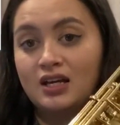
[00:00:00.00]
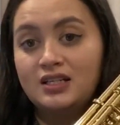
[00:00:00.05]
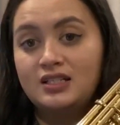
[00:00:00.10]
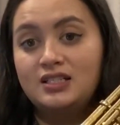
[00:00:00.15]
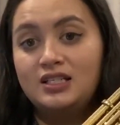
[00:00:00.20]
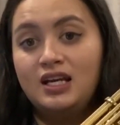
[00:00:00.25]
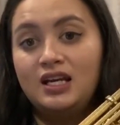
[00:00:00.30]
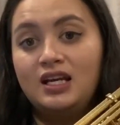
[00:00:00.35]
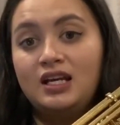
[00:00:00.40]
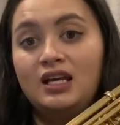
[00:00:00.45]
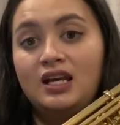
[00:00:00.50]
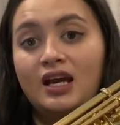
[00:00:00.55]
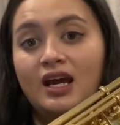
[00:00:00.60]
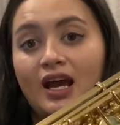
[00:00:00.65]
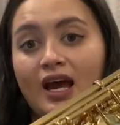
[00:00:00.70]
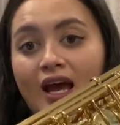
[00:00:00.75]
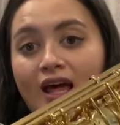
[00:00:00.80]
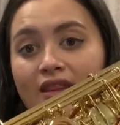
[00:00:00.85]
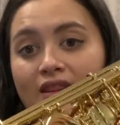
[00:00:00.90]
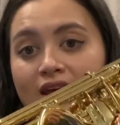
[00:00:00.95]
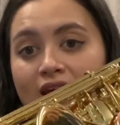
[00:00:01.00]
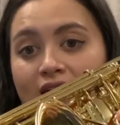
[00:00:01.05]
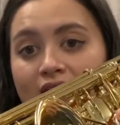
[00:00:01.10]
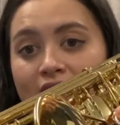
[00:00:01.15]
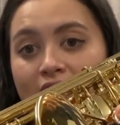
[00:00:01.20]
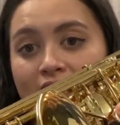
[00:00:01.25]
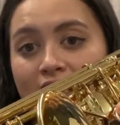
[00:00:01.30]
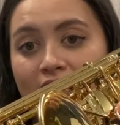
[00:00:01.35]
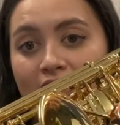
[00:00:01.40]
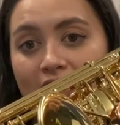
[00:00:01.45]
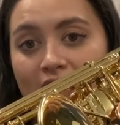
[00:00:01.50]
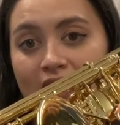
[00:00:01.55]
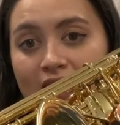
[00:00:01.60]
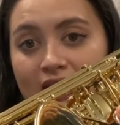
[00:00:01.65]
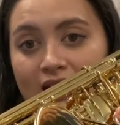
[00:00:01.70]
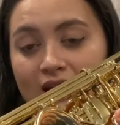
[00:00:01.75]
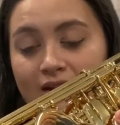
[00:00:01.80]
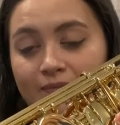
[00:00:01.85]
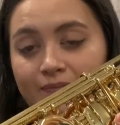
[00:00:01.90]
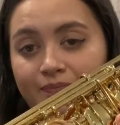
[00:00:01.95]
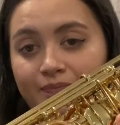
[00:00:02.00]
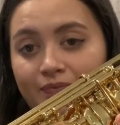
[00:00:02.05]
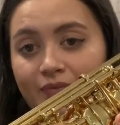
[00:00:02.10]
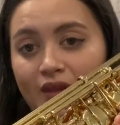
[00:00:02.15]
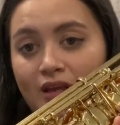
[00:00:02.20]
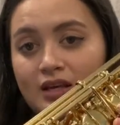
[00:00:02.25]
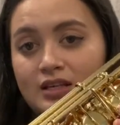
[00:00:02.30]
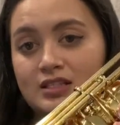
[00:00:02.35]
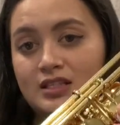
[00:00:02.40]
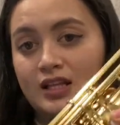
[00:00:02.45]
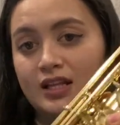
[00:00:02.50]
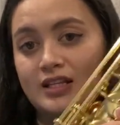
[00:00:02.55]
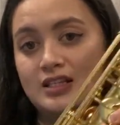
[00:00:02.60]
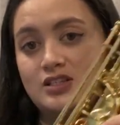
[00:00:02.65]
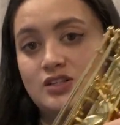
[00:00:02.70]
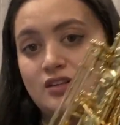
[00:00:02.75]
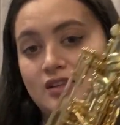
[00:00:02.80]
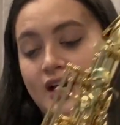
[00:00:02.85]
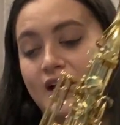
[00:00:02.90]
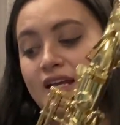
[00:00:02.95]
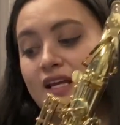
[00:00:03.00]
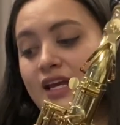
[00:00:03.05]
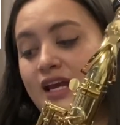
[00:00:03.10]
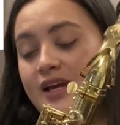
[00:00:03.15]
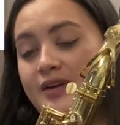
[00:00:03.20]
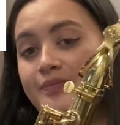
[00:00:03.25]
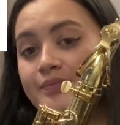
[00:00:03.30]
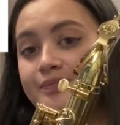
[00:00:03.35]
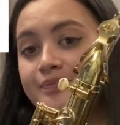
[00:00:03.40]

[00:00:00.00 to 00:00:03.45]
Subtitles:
D, and then E. So let's do that again.